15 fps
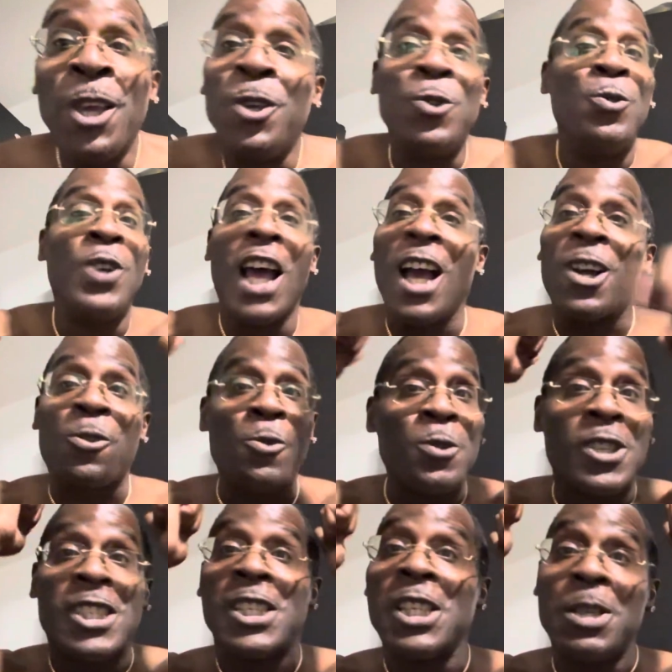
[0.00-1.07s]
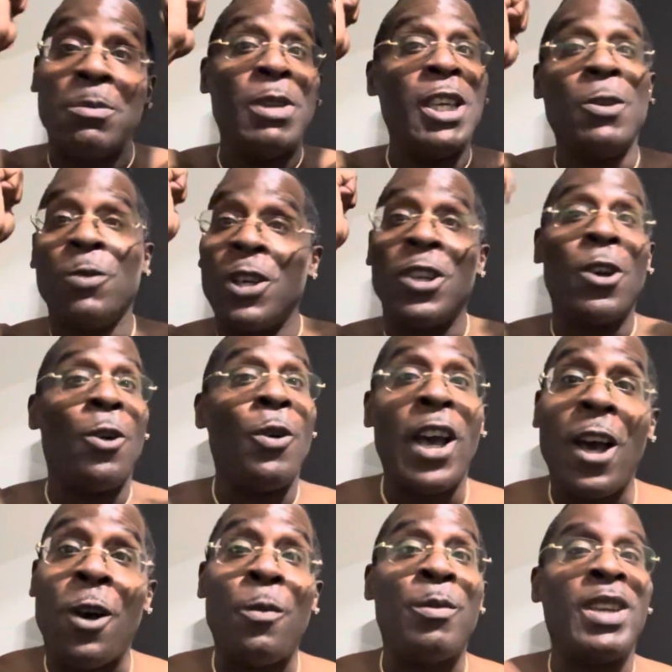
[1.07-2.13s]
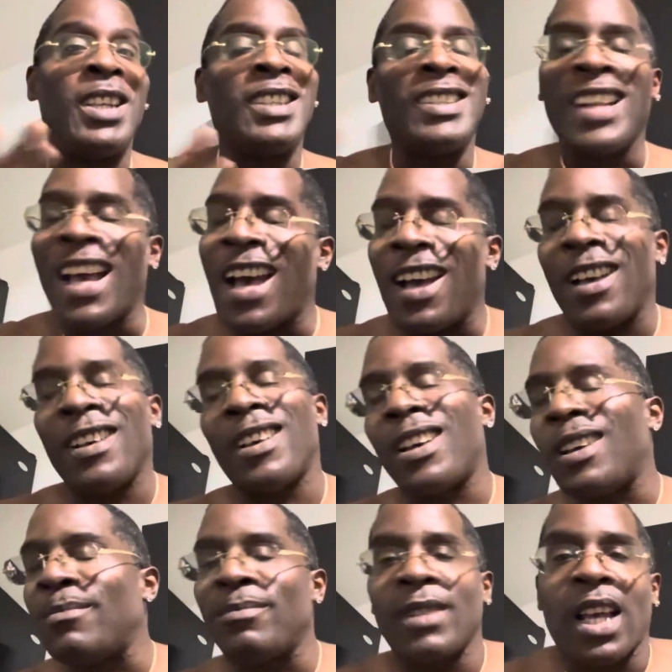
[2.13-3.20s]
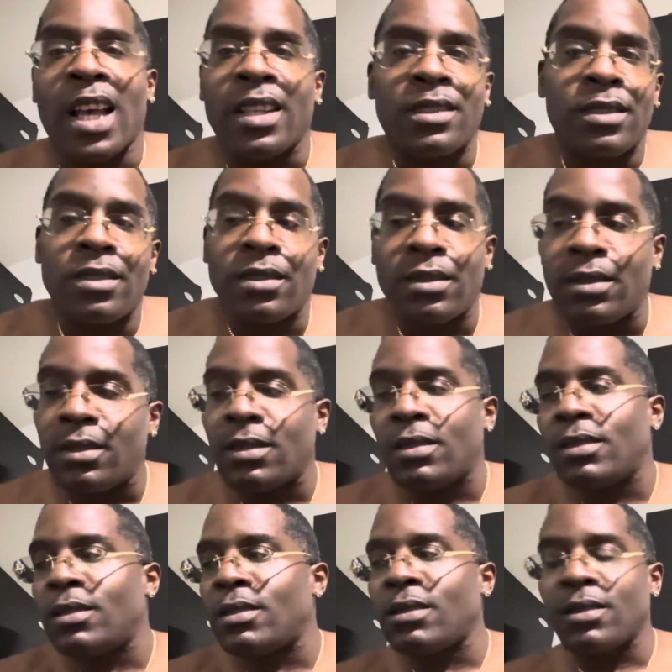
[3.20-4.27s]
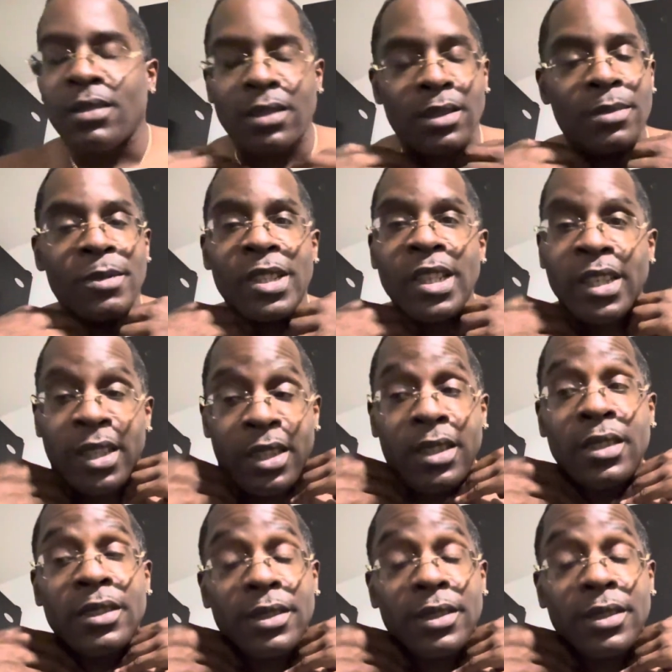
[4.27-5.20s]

You're not gonna see me with no helmet. Nah, I'm not. You know what I'm saying?